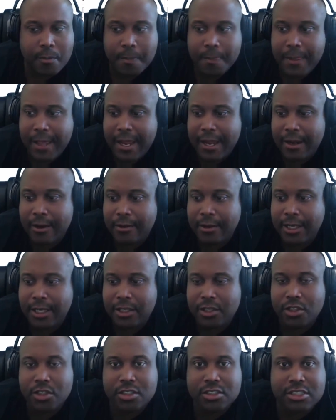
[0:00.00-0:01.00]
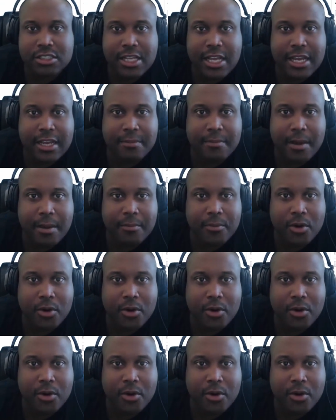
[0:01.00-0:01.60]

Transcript: Now it looks like my